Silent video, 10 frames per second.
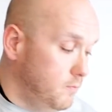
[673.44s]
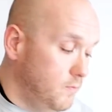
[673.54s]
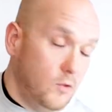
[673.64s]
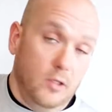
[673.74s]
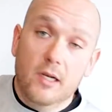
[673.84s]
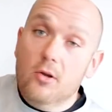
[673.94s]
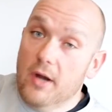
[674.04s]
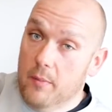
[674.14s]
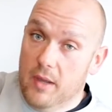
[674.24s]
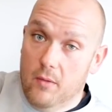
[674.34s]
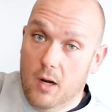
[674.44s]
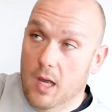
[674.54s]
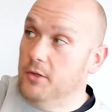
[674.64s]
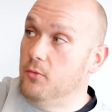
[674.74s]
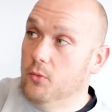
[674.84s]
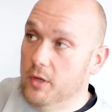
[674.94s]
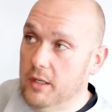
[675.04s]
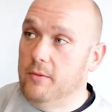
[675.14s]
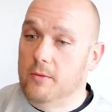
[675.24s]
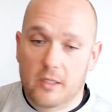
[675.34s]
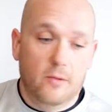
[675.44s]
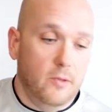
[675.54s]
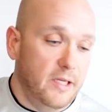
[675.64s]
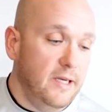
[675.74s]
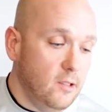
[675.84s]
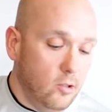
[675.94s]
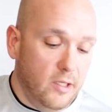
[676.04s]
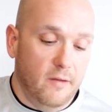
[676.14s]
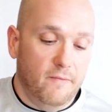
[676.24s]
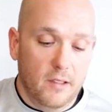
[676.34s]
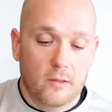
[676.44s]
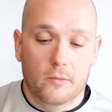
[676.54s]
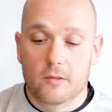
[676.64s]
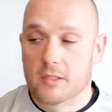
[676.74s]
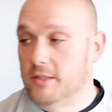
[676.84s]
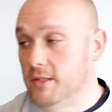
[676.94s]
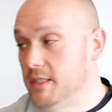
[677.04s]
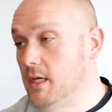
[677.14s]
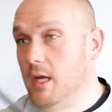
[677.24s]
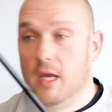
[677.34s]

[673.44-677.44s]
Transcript: If you need a crankbait rod, you really need to look at the Feeling Reel series.